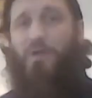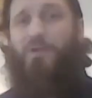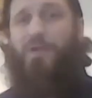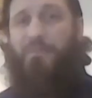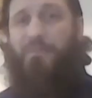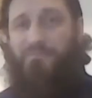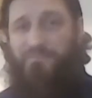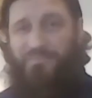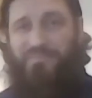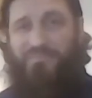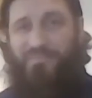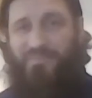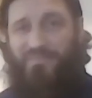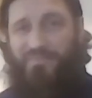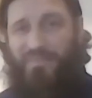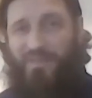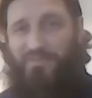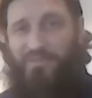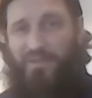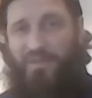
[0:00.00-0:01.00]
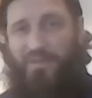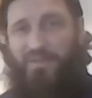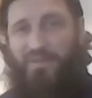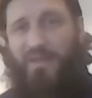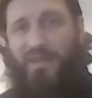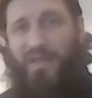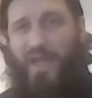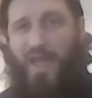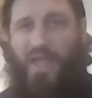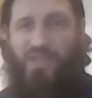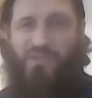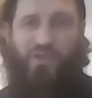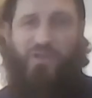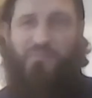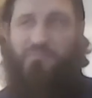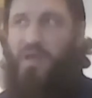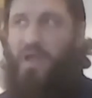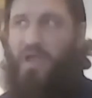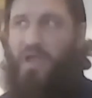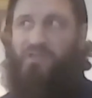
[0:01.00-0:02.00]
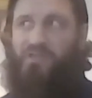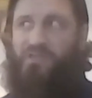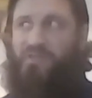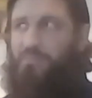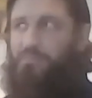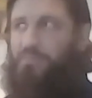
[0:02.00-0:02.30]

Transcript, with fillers: Oh yeah, like say you wanted to do red.